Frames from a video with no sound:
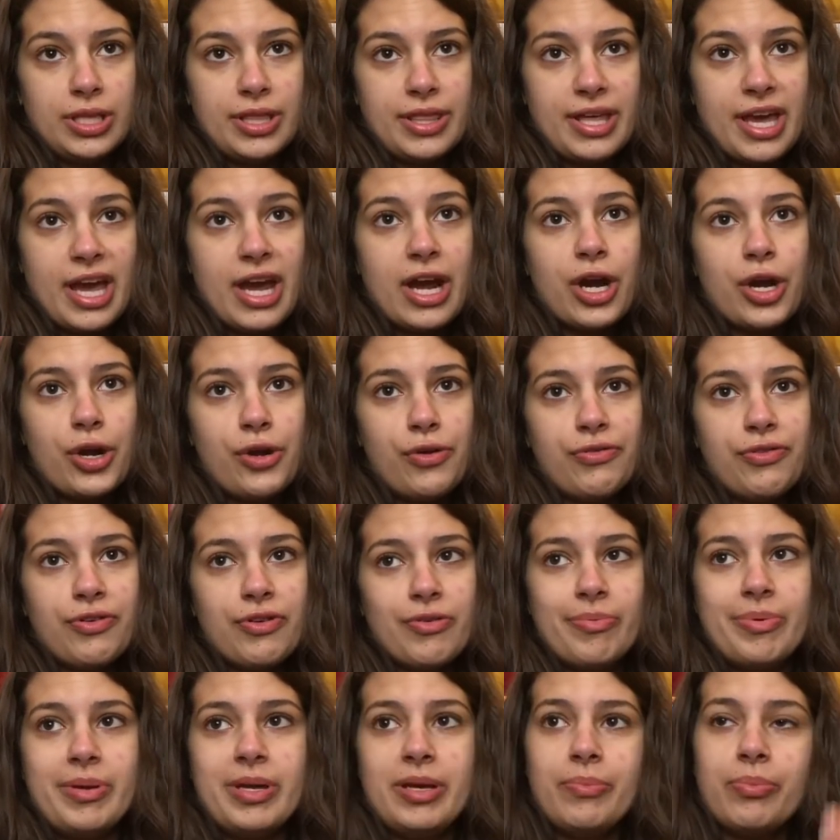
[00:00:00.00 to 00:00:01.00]
there
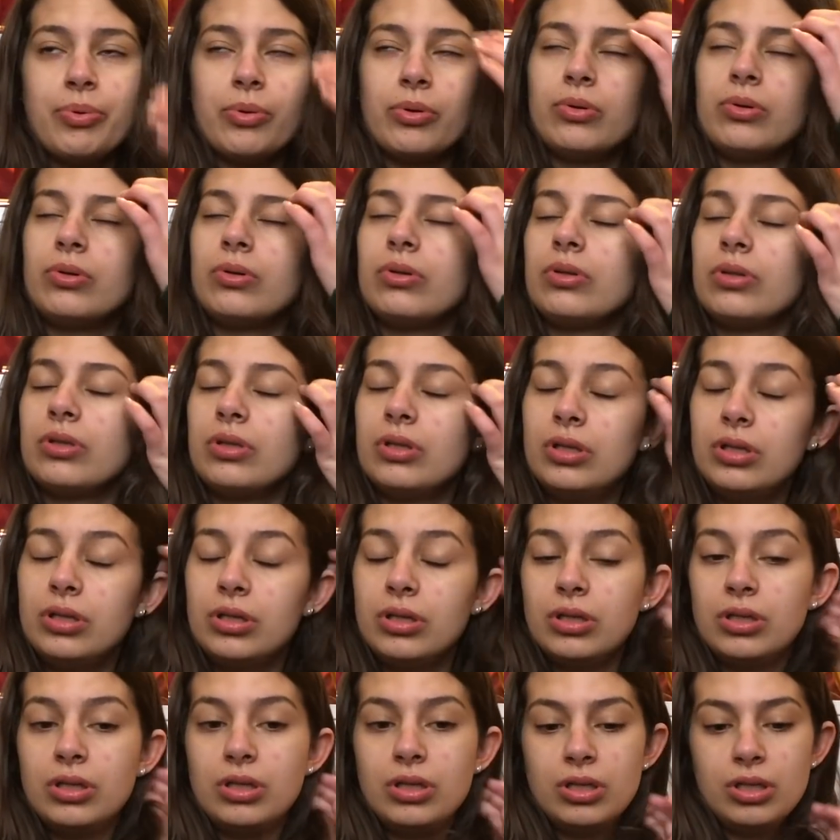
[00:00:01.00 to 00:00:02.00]
for people
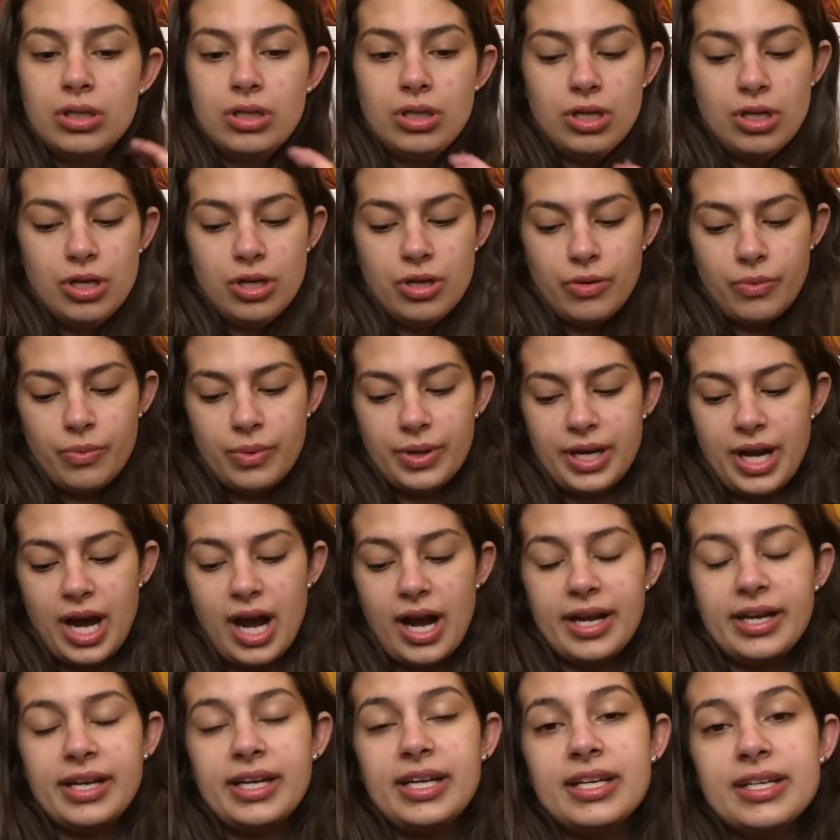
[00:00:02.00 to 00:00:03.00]
when
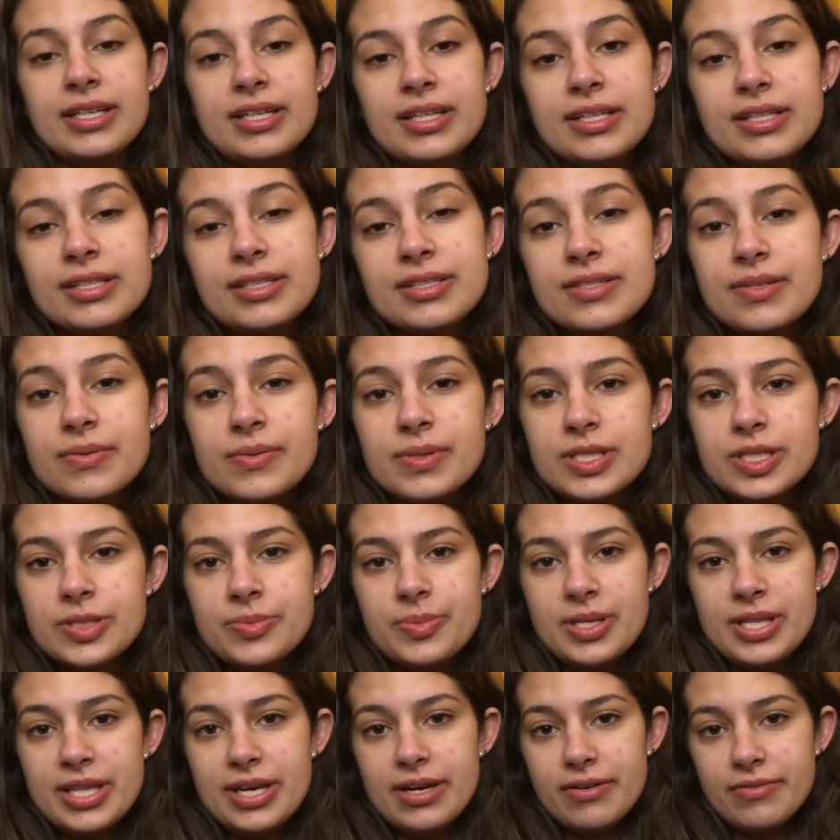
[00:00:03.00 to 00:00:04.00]
I needed someone to
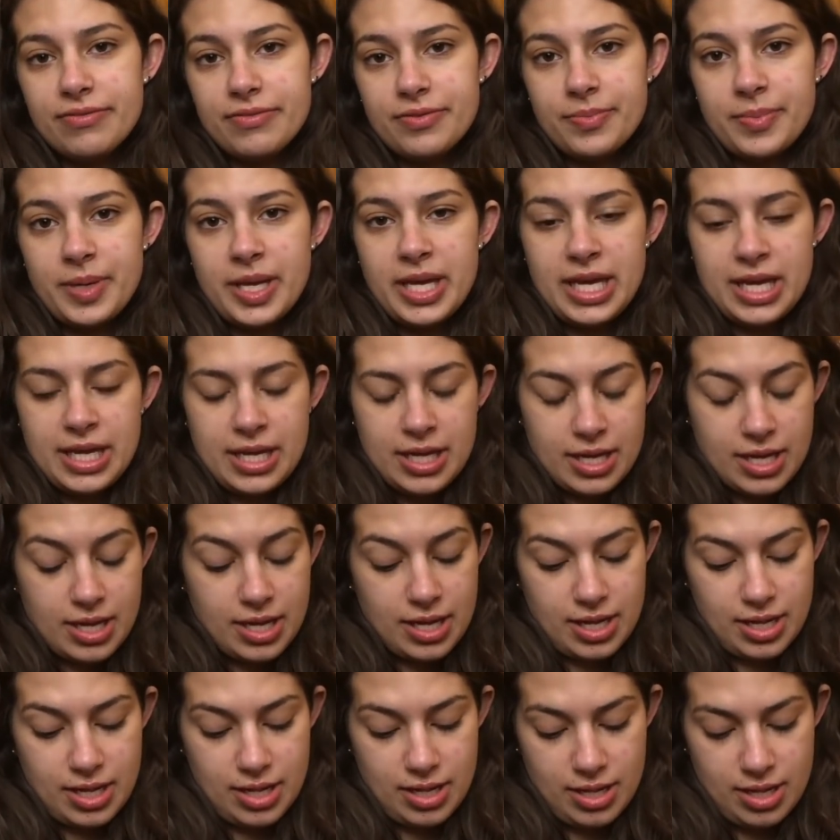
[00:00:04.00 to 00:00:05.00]
be there for me.
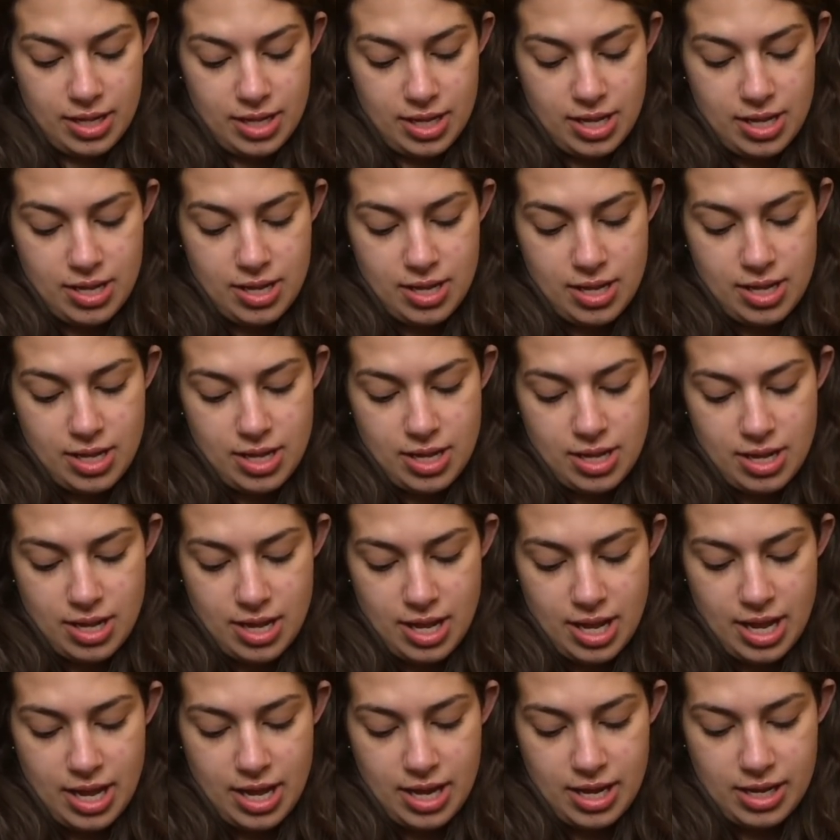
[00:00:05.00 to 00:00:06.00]

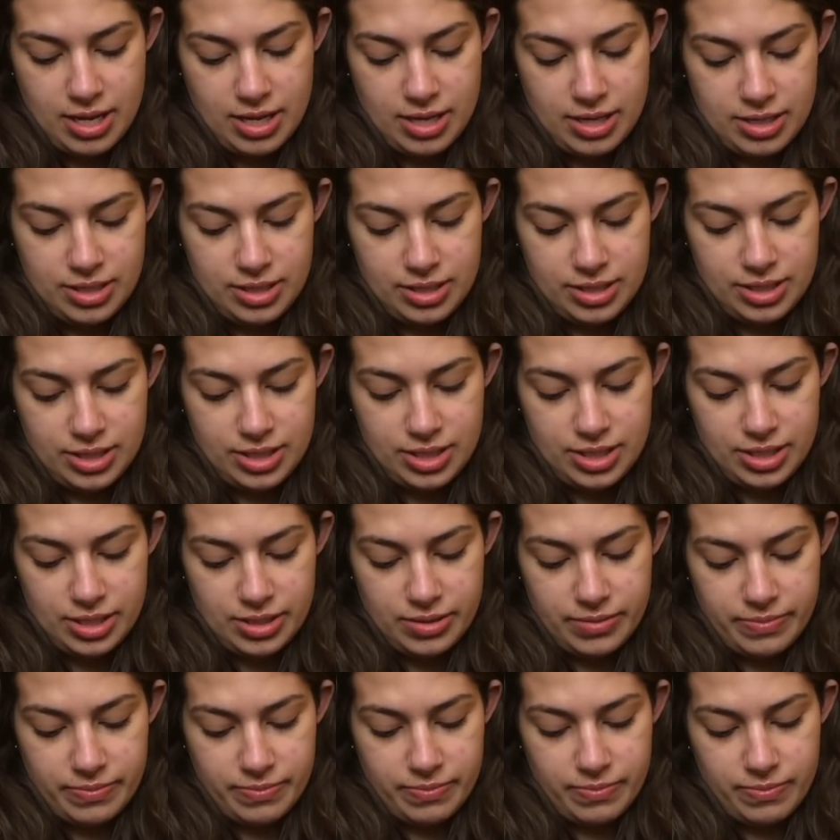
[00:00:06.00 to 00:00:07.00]
And
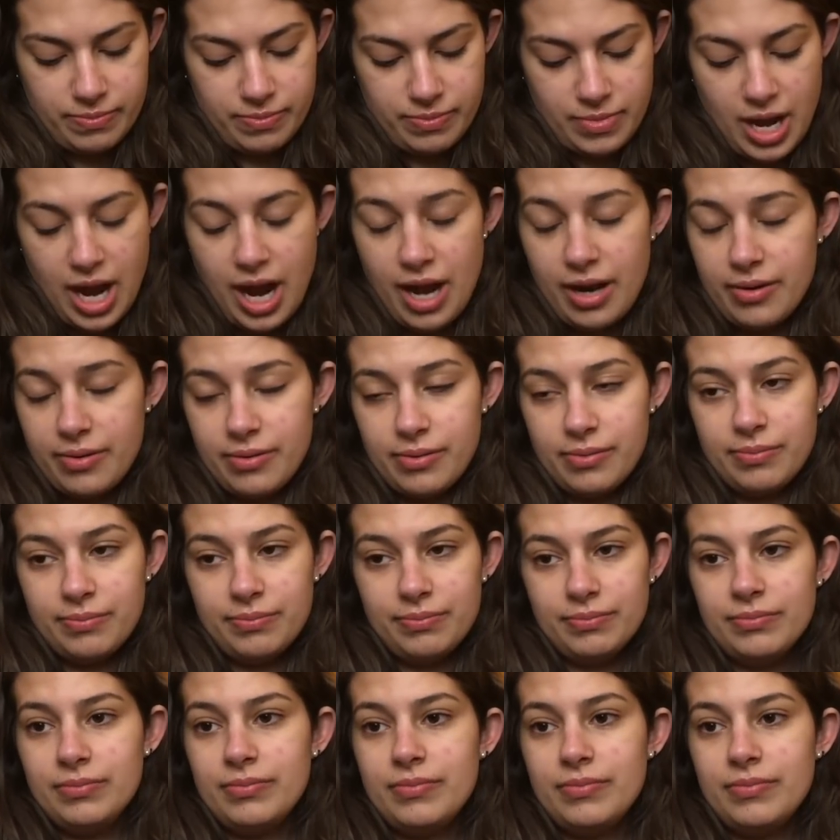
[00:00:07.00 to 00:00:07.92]
I